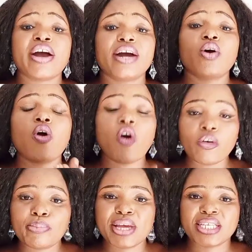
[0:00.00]
you're a
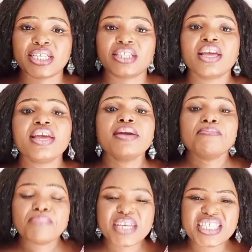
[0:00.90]
whole person,
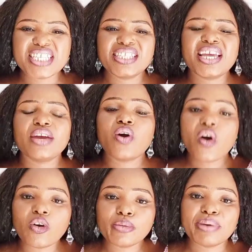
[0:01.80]
meeting a
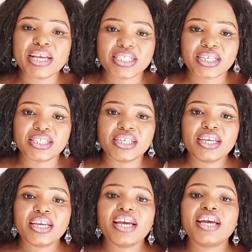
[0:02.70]
whole person,
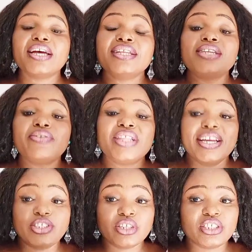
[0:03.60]
the
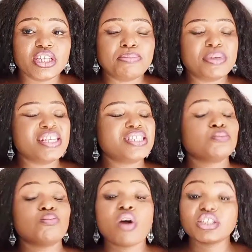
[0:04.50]
relationship
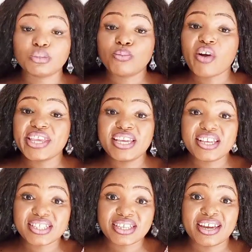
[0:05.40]
is much more
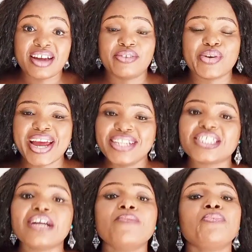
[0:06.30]
easier,
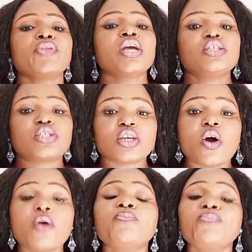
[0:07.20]
right?
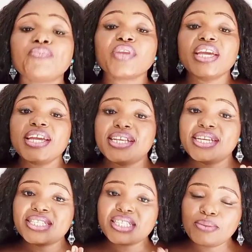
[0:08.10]
So it
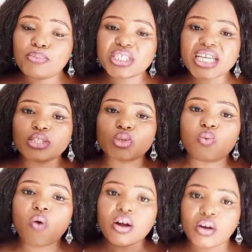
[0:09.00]
is important
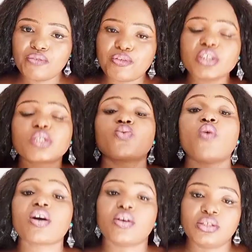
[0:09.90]
to
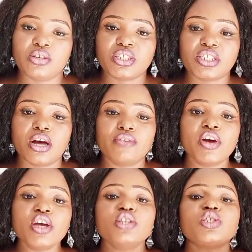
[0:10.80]
work on yourself
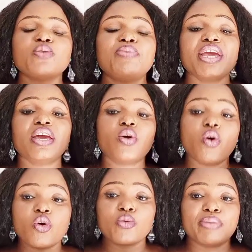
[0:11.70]
to be a
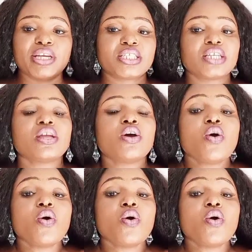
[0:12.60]
whole person.